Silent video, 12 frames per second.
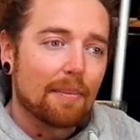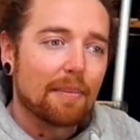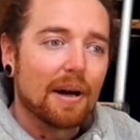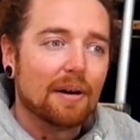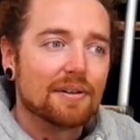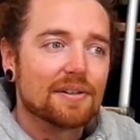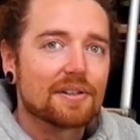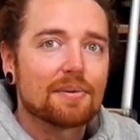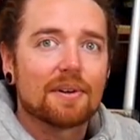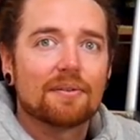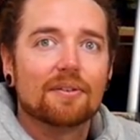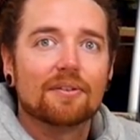amp hours at
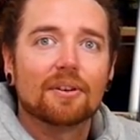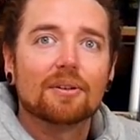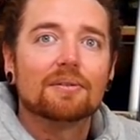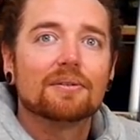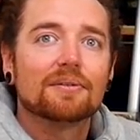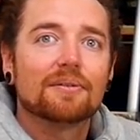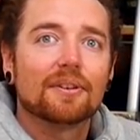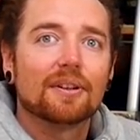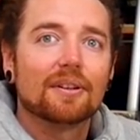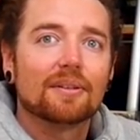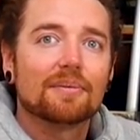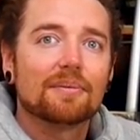24 volt
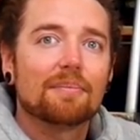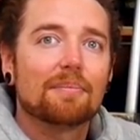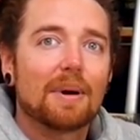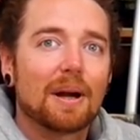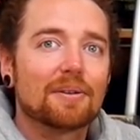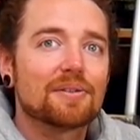for power